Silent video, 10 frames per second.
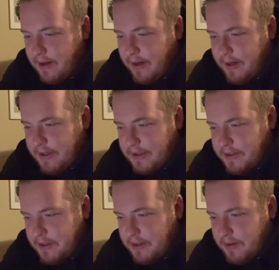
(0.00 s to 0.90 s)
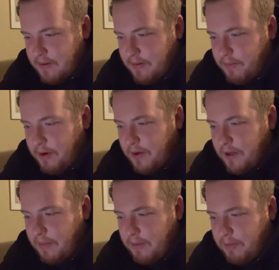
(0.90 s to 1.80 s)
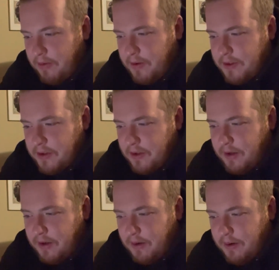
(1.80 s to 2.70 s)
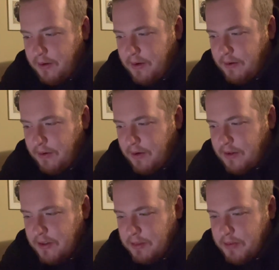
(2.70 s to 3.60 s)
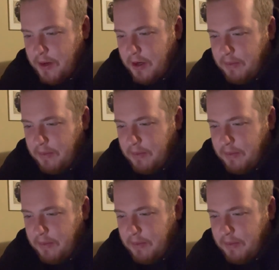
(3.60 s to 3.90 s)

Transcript: as part-time employees lurking to earn some spending